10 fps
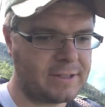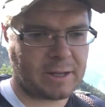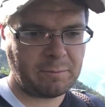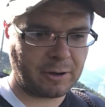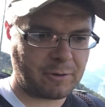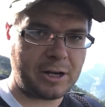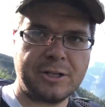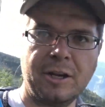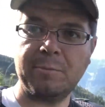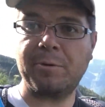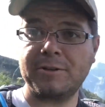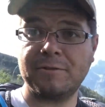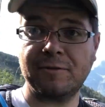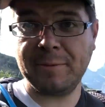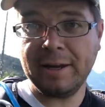us can begrudge another person
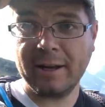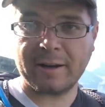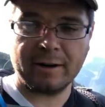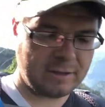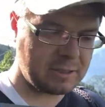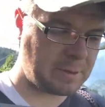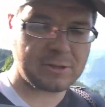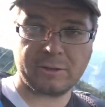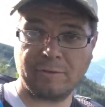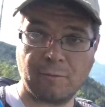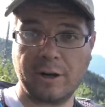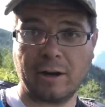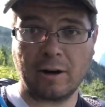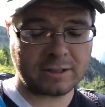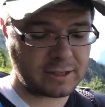for being here, especially if we're
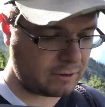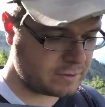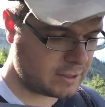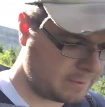here ourselves.